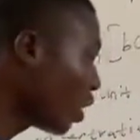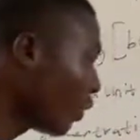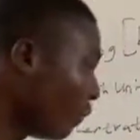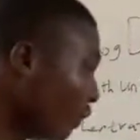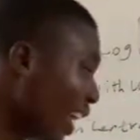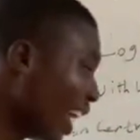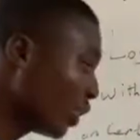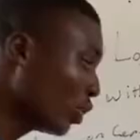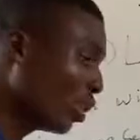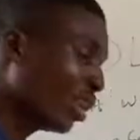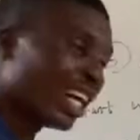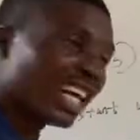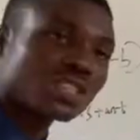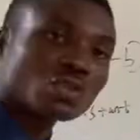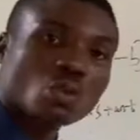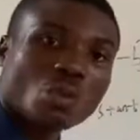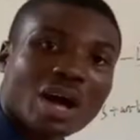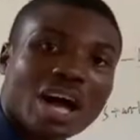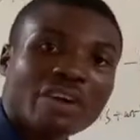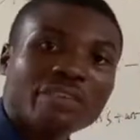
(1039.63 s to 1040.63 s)
of reaction as
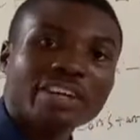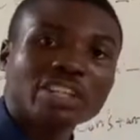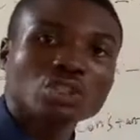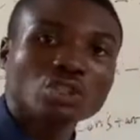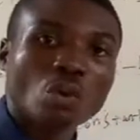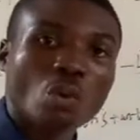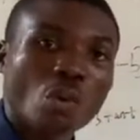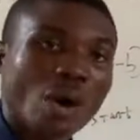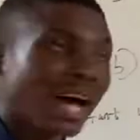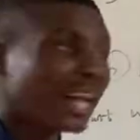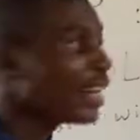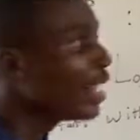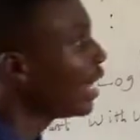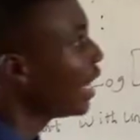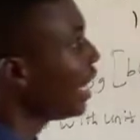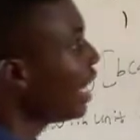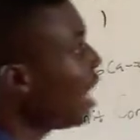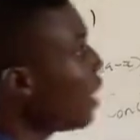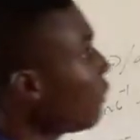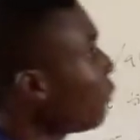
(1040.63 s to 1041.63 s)
1:1.
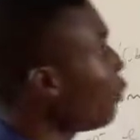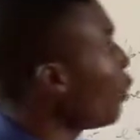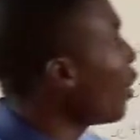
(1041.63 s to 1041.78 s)
If